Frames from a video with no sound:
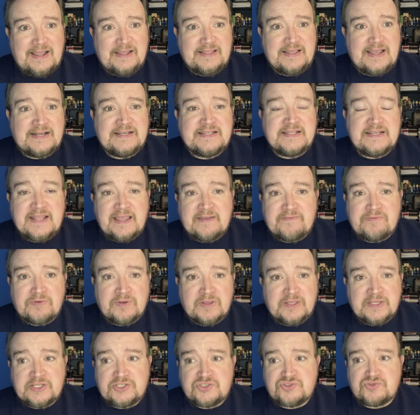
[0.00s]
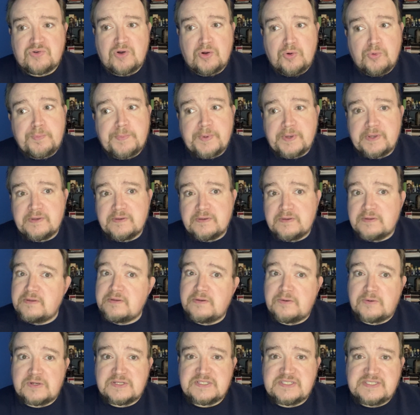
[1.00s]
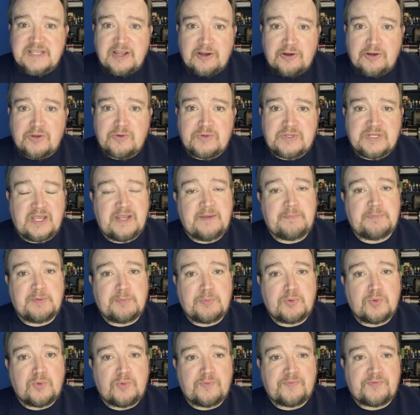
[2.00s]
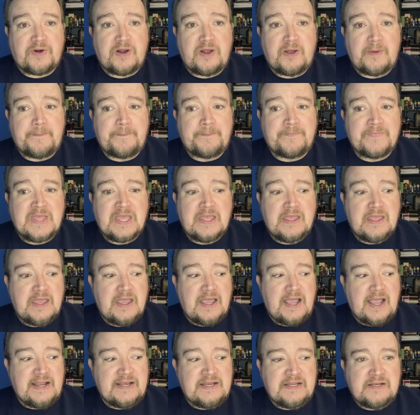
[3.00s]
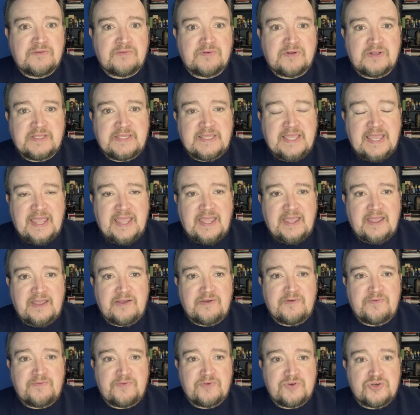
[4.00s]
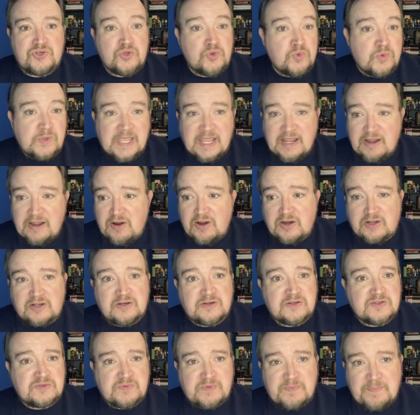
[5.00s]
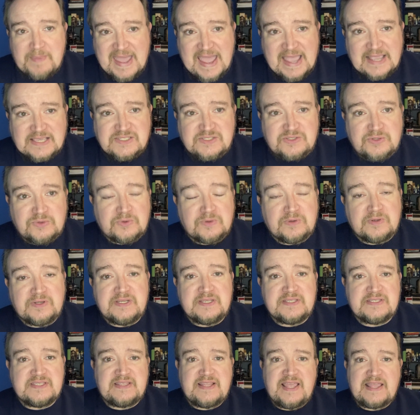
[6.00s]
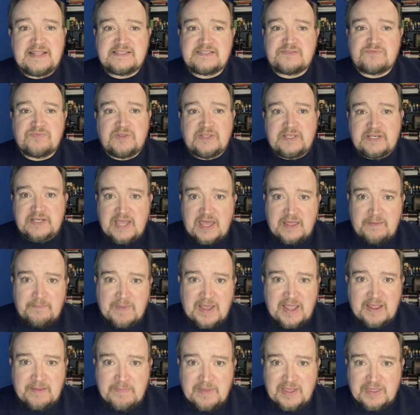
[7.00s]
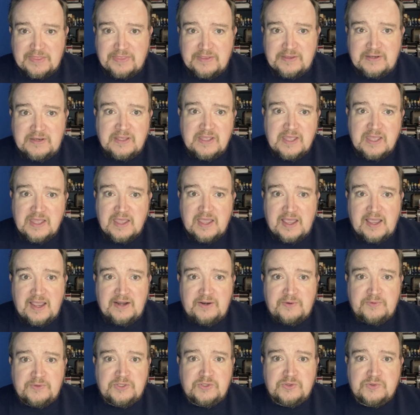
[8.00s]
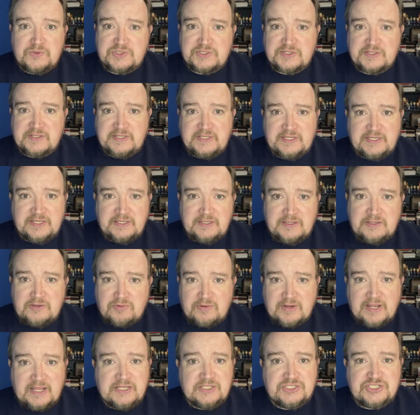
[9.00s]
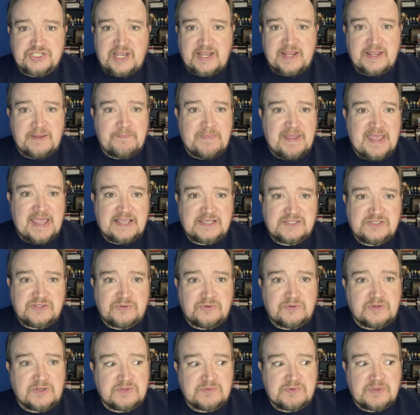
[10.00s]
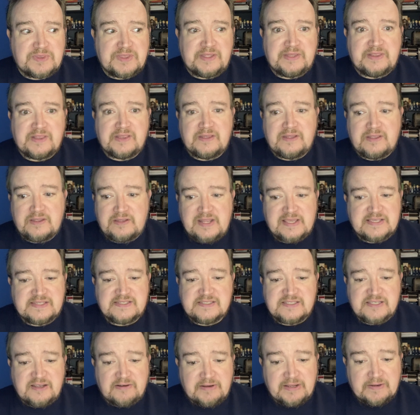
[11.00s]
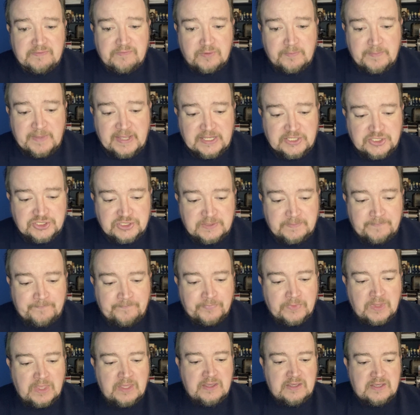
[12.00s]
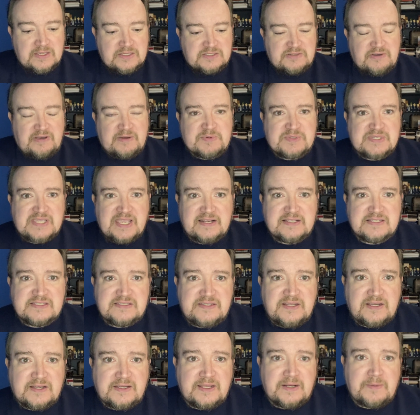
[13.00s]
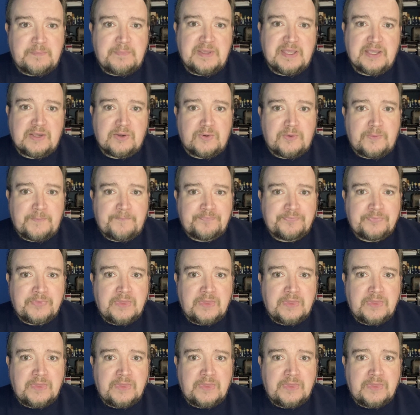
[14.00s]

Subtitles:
I didn't have really a trope or a stereotype to pull from. I didn't really have new characters with backstories, and that's really not my method. I don't usually create giant backstories with unnecessary information. So I was kind of stuck in a pickle,